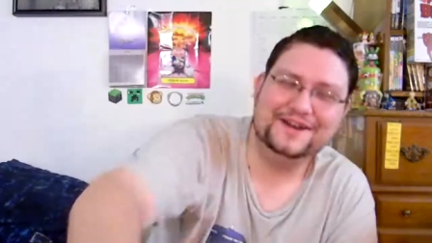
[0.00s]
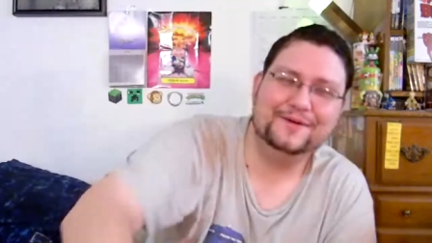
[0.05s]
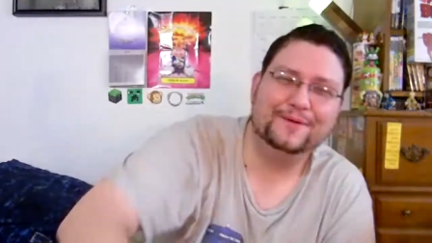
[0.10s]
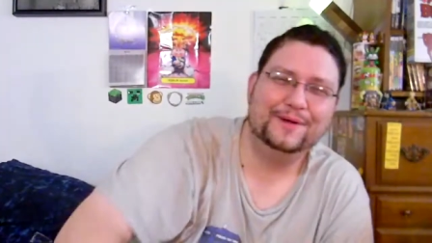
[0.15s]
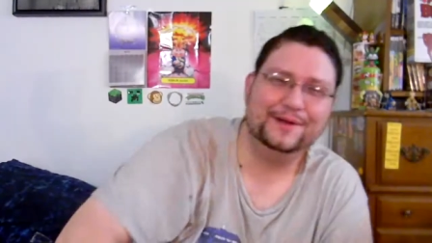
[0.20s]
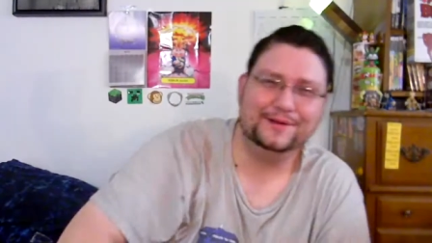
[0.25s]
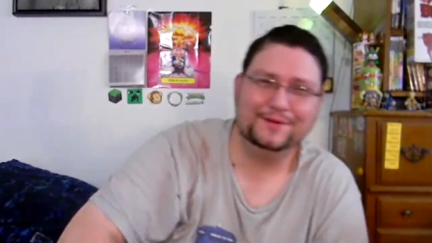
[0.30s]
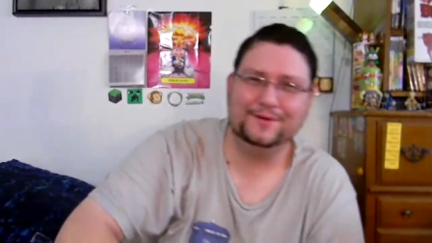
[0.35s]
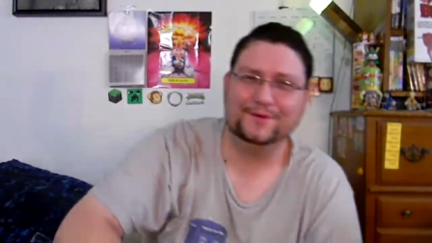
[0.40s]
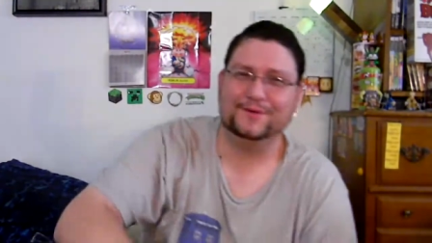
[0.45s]
know
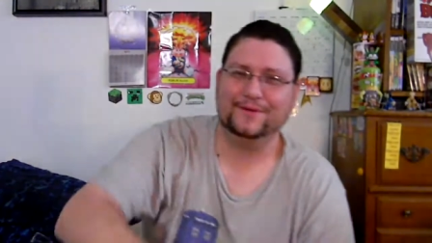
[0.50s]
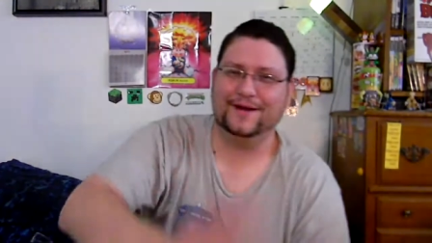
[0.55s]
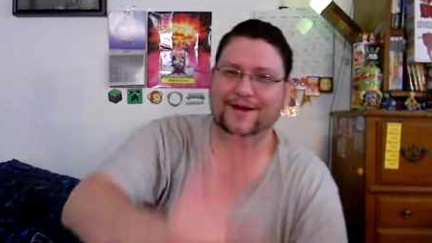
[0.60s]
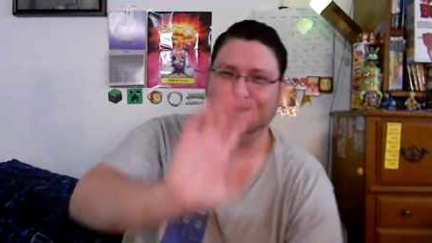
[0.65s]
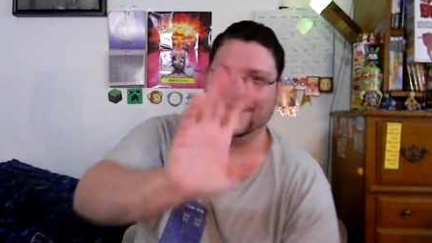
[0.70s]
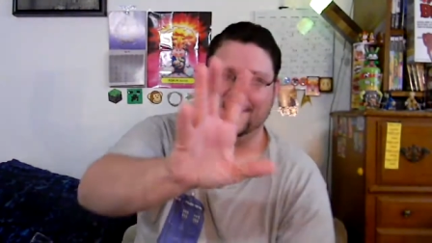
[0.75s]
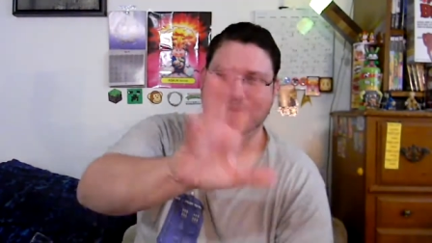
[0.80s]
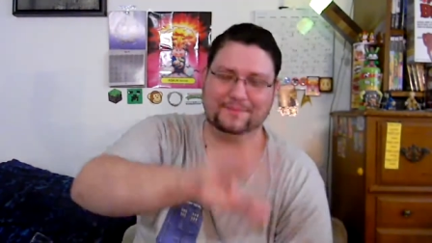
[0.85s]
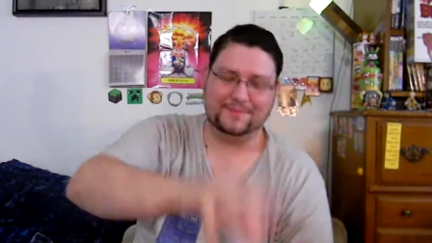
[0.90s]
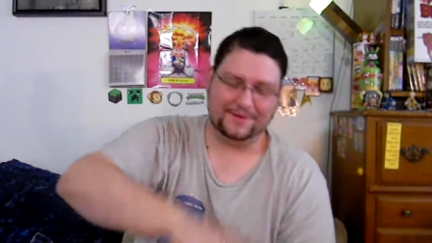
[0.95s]
what, Loot
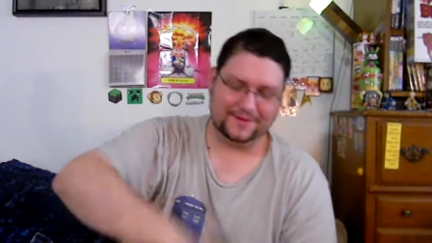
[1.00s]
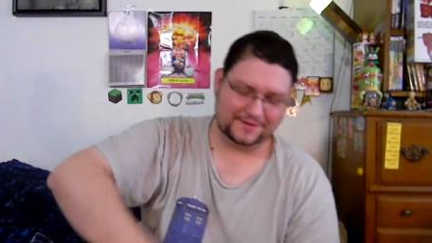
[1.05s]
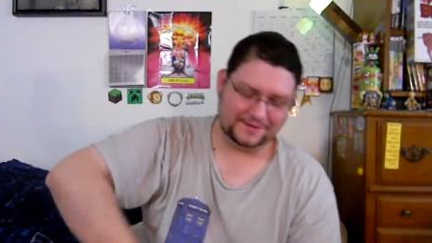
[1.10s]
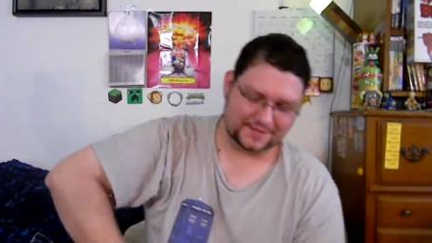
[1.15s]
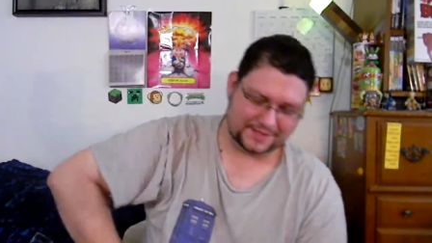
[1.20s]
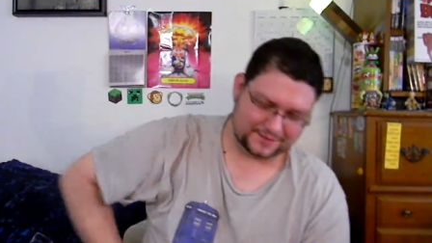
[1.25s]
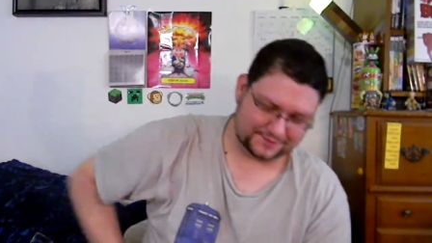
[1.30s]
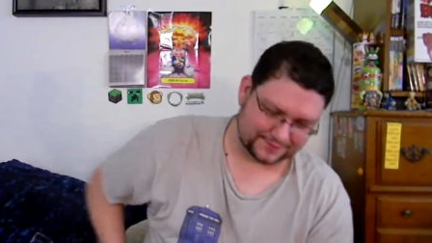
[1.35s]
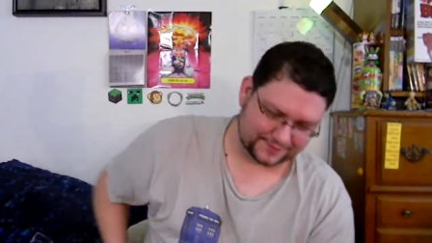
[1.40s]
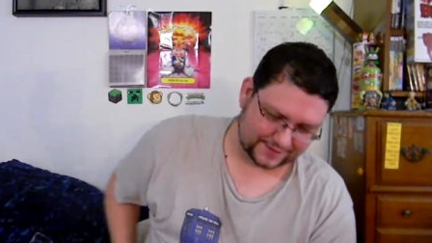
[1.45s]
Crate? I
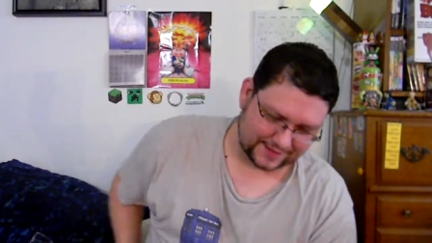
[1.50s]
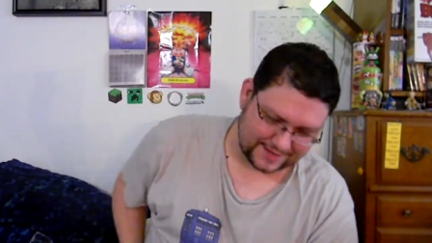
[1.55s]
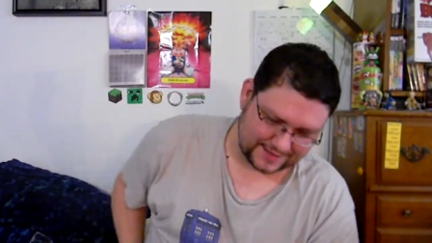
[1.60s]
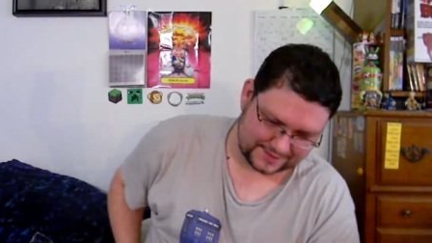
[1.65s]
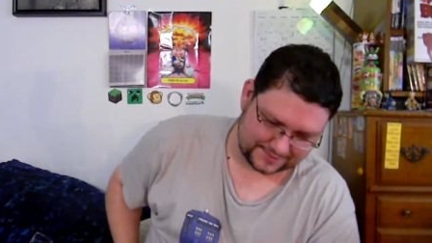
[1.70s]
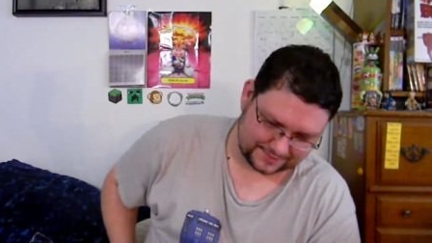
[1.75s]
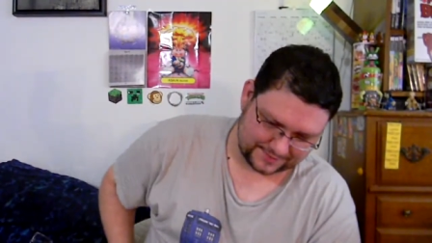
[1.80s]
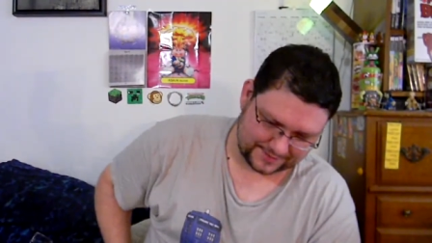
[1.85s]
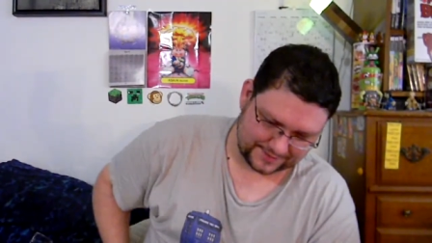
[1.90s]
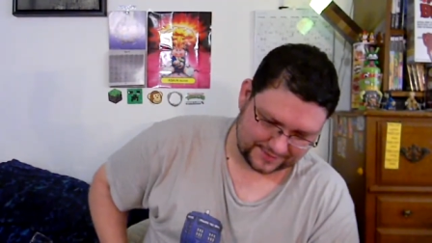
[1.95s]
apologize for
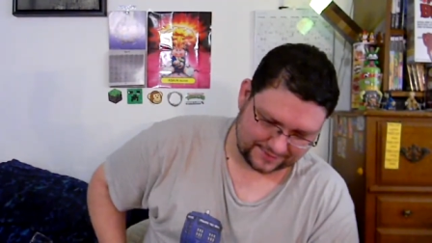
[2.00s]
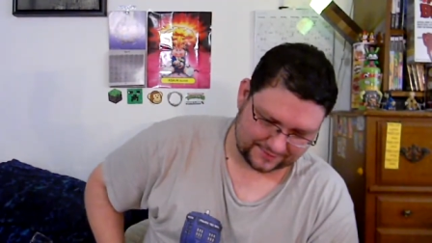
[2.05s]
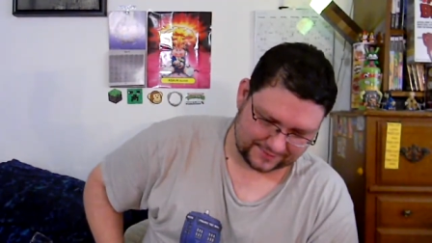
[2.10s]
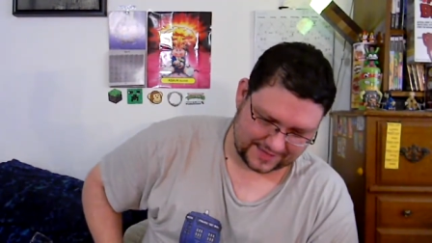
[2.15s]
last week,